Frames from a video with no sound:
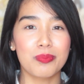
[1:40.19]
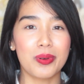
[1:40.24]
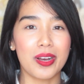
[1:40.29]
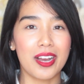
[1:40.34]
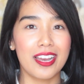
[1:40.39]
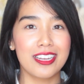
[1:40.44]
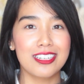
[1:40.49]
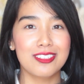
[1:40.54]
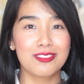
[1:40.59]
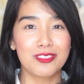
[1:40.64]

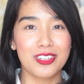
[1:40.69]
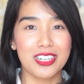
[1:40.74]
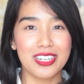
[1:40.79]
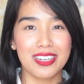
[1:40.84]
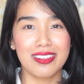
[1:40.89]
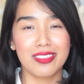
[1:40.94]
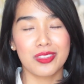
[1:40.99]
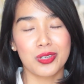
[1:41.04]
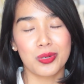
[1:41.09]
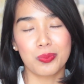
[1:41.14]
by
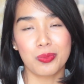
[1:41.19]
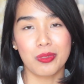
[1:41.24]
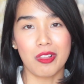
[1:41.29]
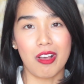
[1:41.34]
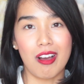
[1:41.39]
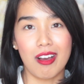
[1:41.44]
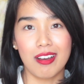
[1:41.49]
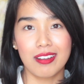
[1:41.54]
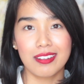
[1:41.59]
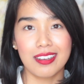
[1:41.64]
reading their
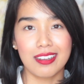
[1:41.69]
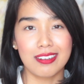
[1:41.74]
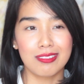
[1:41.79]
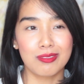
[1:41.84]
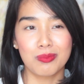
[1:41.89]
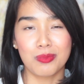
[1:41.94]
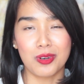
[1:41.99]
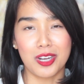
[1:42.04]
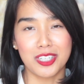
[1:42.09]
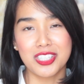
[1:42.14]
blog
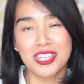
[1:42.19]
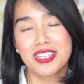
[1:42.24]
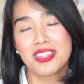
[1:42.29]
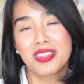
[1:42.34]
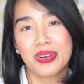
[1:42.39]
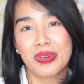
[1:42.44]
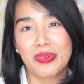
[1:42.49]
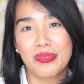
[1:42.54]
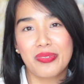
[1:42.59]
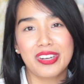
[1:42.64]
and
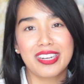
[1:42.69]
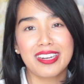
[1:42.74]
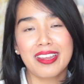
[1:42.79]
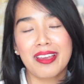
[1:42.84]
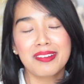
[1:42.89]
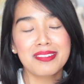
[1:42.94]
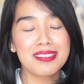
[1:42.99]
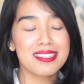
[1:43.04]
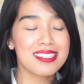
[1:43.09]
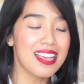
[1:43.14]
watching their
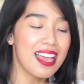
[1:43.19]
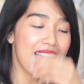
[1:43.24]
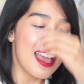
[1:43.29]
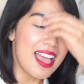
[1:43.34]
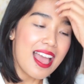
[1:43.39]
videos.